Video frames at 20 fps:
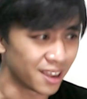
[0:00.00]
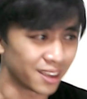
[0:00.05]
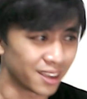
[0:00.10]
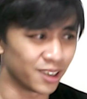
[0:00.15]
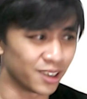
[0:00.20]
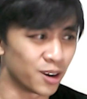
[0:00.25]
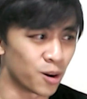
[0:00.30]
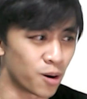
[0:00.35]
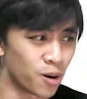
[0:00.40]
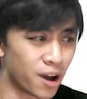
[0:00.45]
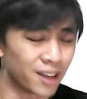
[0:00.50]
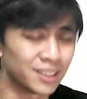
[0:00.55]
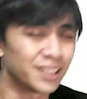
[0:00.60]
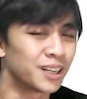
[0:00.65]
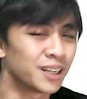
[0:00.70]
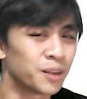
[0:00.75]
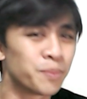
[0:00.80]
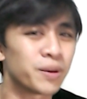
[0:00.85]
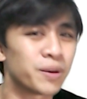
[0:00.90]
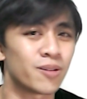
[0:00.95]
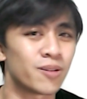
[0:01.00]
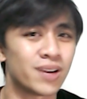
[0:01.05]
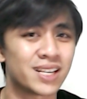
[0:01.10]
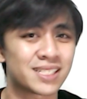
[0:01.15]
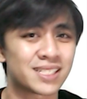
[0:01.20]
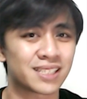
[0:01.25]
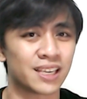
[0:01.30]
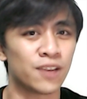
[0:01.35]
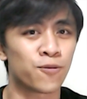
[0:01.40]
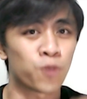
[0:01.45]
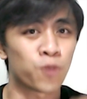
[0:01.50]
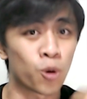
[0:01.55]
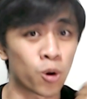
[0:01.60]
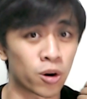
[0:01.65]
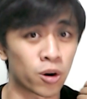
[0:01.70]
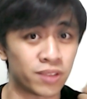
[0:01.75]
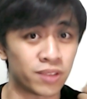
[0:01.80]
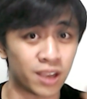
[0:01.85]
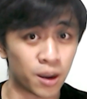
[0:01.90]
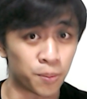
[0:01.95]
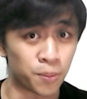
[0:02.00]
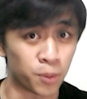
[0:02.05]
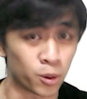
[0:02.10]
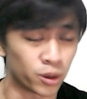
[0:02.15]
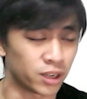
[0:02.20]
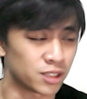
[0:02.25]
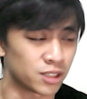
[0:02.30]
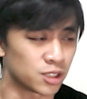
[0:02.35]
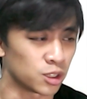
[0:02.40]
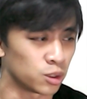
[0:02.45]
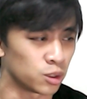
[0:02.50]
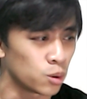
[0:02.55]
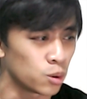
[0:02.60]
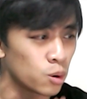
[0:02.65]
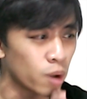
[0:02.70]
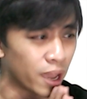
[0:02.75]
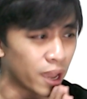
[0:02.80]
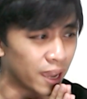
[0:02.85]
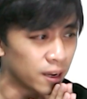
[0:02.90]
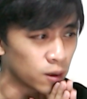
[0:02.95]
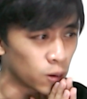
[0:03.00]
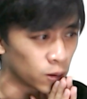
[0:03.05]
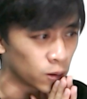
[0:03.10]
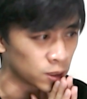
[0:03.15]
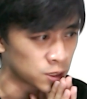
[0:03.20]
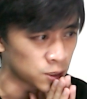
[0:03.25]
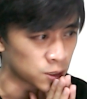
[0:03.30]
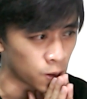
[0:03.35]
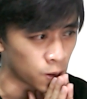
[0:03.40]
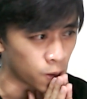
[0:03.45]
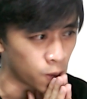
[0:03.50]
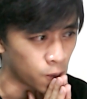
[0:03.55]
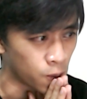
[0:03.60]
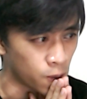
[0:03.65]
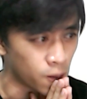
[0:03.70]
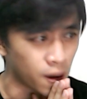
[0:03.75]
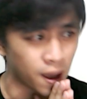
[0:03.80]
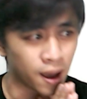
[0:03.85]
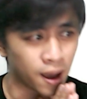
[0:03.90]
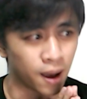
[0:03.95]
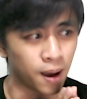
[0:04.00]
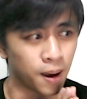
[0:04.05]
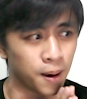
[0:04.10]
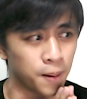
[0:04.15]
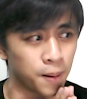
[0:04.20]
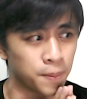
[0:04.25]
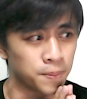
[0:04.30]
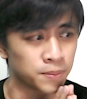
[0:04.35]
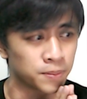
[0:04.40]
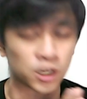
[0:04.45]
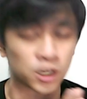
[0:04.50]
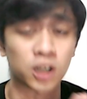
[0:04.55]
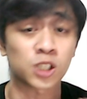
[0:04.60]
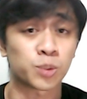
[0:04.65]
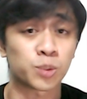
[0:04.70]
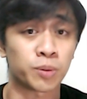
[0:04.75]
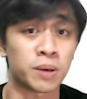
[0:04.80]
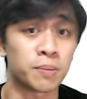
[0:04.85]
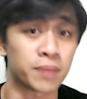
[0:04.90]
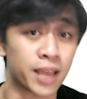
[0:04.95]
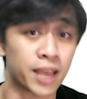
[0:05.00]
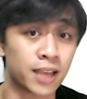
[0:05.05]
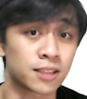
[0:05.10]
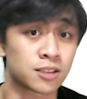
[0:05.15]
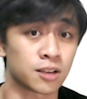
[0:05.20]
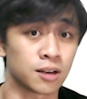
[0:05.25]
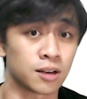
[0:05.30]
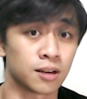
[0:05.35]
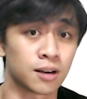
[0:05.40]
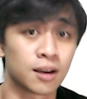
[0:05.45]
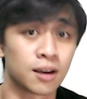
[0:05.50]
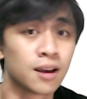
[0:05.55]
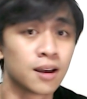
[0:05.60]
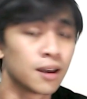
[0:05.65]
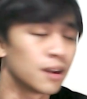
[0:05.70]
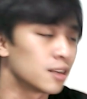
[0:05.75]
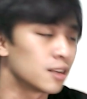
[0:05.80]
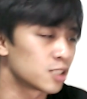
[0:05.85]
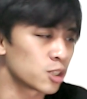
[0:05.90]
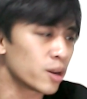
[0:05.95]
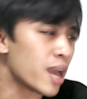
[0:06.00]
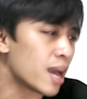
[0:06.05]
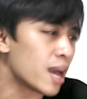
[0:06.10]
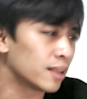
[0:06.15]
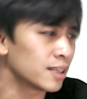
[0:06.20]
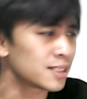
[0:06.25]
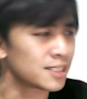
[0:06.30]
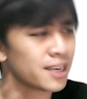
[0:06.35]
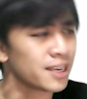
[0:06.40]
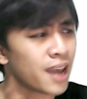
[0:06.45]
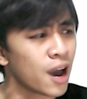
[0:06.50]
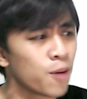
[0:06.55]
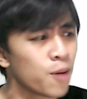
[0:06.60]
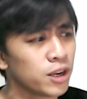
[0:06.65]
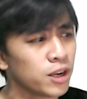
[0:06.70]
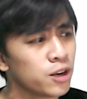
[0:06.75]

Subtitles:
a little bit risky for the opponent to do, and also Charge Beam Lantern. So yeah, let's see how we